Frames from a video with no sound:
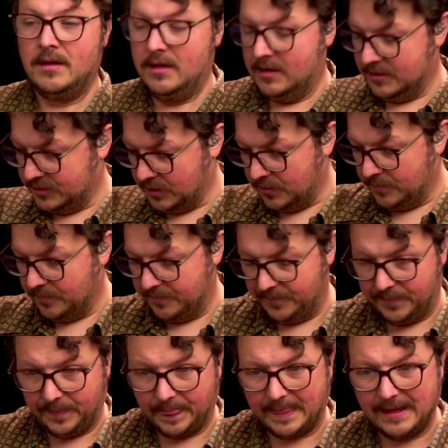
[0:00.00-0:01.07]
So
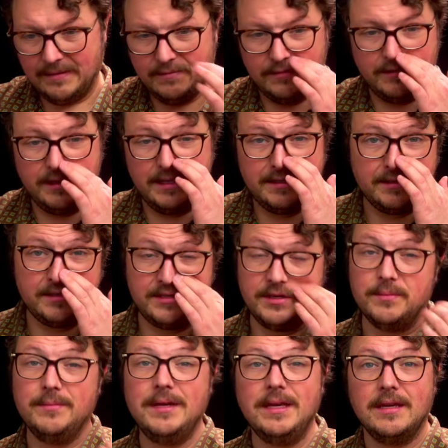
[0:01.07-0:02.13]
this, to
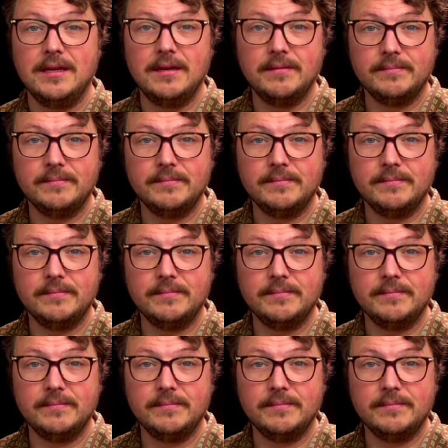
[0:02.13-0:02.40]
me,